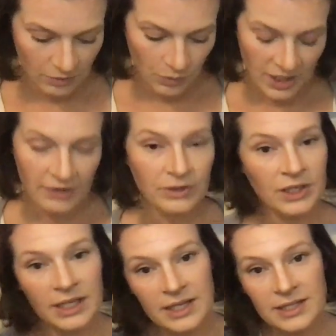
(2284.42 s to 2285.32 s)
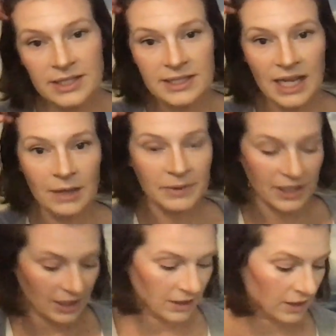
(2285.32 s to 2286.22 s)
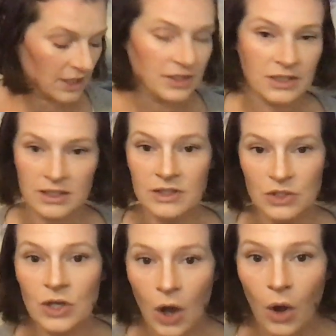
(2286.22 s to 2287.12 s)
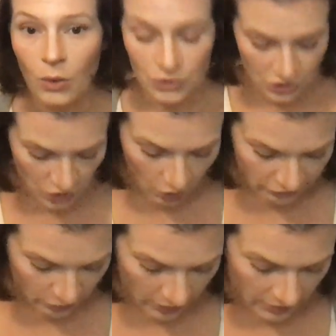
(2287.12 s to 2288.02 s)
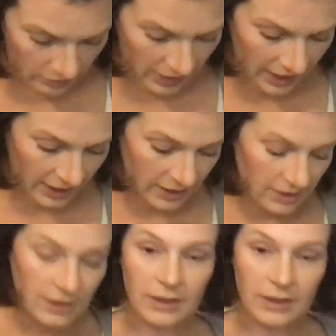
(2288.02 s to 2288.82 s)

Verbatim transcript: Whatever it is that's happening here, it's it, go. Just go for it, okay?